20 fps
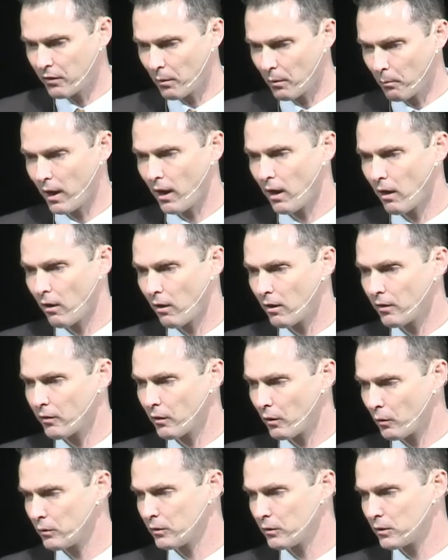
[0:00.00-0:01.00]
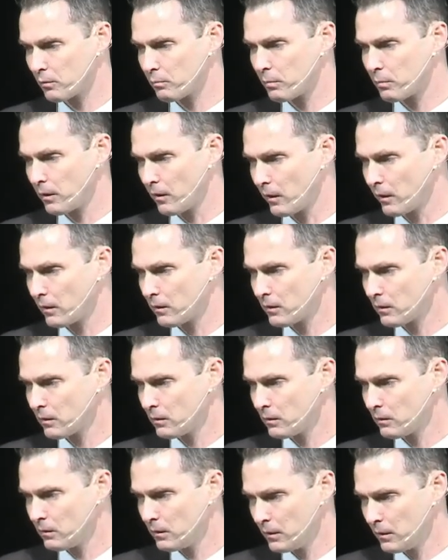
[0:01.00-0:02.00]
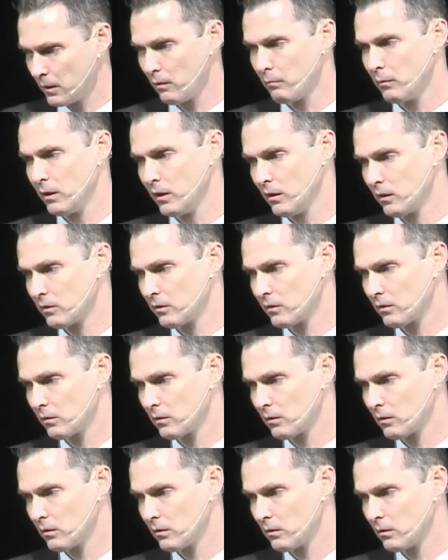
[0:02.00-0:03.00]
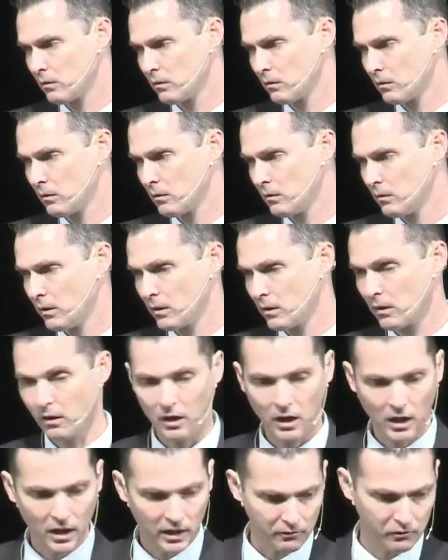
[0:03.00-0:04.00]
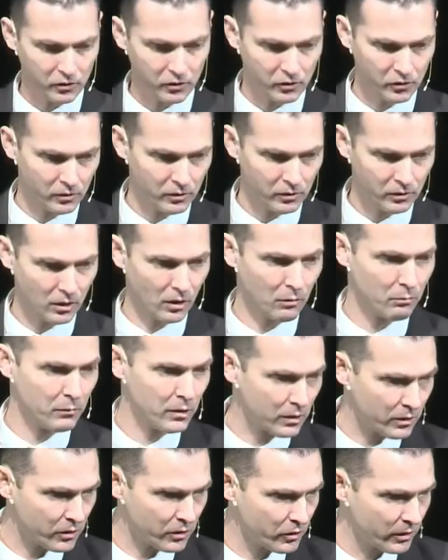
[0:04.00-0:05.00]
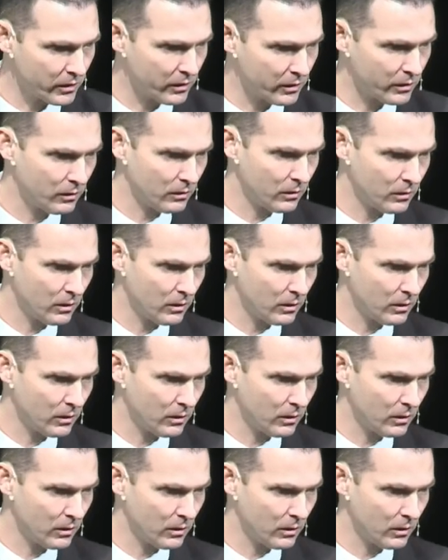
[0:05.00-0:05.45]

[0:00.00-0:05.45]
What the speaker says: the power of the Holy Spirit in our meetings, in our lives, in our ministries.